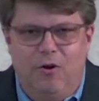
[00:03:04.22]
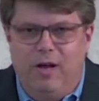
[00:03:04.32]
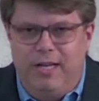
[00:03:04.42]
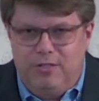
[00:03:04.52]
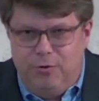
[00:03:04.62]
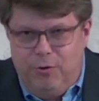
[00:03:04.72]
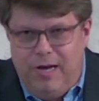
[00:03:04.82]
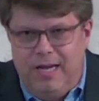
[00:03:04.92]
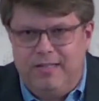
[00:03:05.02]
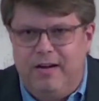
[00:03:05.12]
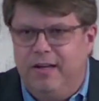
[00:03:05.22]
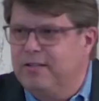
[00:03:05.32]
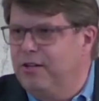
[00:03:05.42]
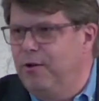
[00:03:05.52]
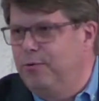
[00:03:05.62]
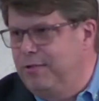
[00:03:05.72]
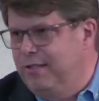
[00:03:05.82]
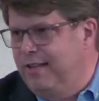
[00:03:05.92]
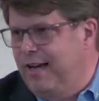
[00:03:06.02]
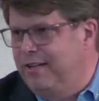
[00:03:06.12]
Okay, so you guys are
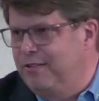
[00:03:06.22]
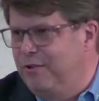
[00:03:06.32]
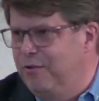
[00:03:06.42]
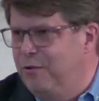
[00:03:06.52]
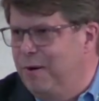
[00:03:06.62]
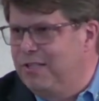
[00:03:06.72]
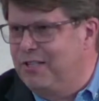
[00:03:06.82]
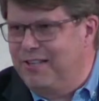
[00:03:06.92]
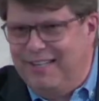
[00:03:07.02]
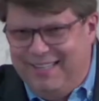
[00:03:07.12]
excused. The rest of you must.